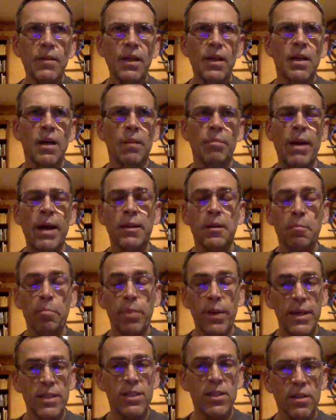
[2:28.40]
and about the
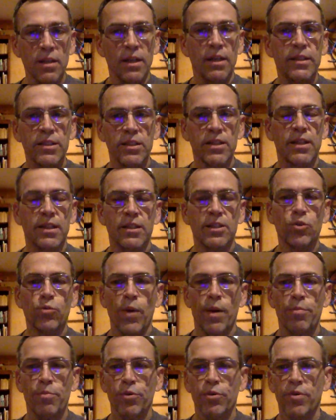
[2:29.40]
pestilence that
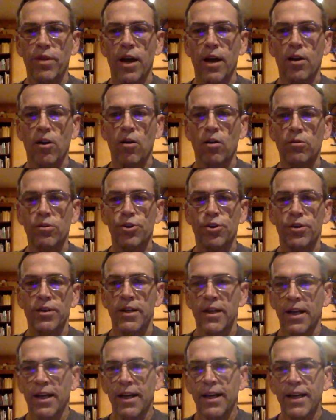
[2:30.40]
swept through that culture.
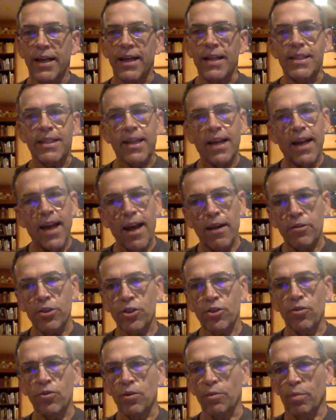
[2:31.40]
He said, "How
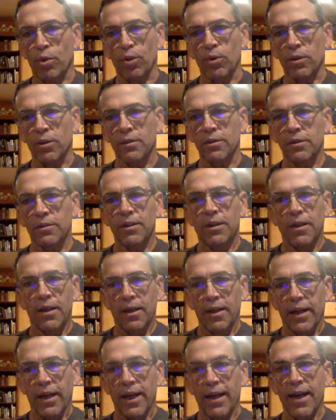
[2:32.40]
suitable
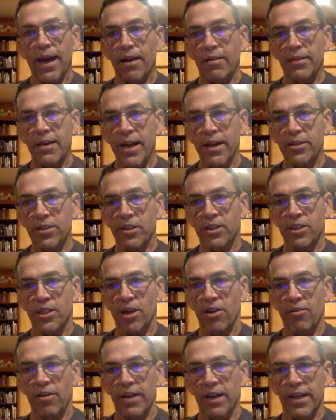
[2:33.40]
and how
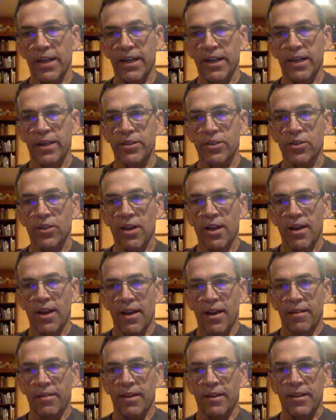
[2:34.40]
necessary it is
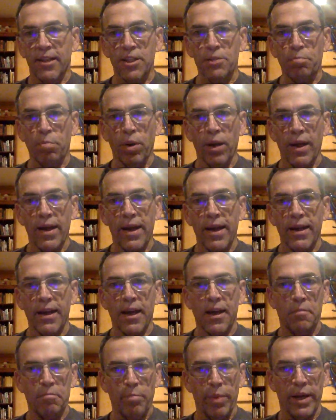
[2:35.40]
that this plague
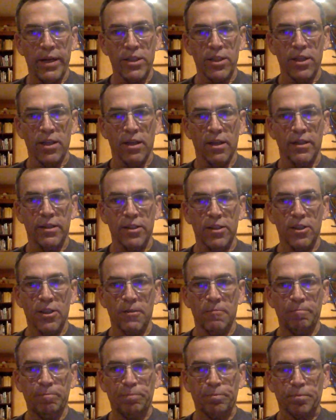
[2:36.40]
and pestilence,